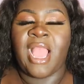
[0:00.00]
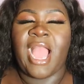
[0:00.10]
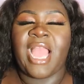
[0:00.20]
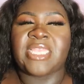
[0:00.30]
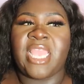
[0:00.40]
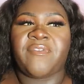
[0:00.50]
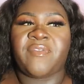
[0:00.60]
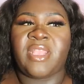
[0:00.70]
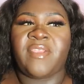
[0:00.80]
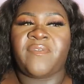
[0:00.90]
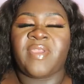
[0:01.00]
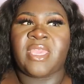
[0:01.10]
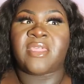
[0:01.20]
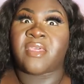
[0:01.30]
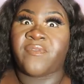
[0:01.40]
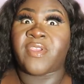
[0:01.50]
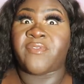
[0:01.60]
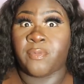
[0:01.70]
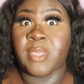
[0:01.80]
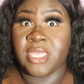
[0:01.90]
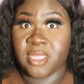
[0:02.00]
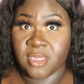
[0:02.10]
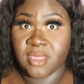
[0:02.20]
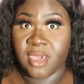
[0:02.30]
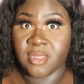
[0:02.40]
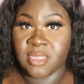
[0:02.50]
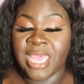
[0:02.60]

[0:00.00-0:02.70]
I definitely think it's something for me to discuss